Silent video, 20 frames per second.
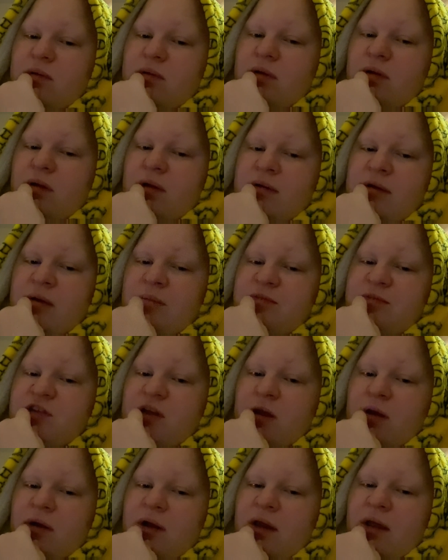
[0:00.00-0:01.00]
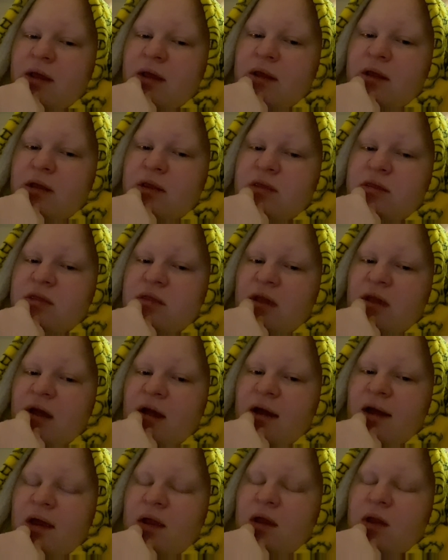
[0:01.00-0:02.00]
I'm sorry
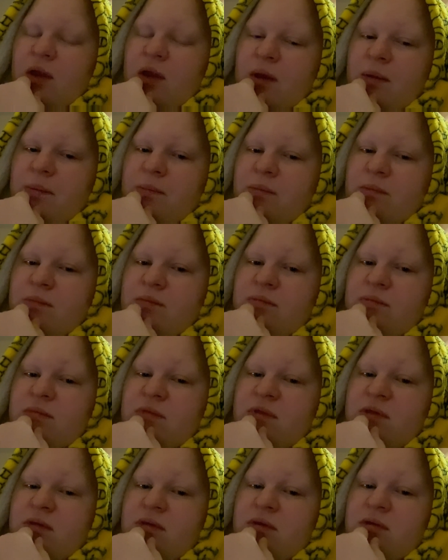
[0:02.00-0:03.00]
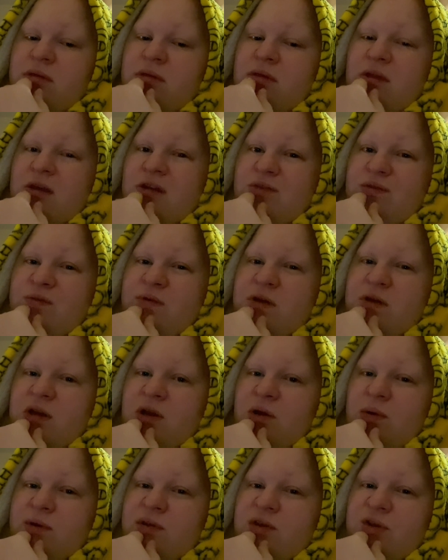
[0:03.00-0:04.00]
that this
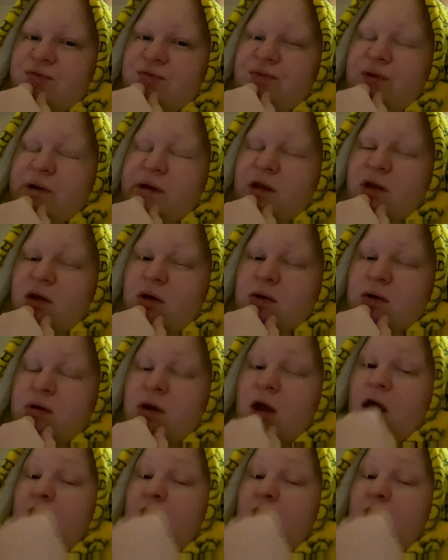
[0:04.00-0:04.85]
video isn't very good.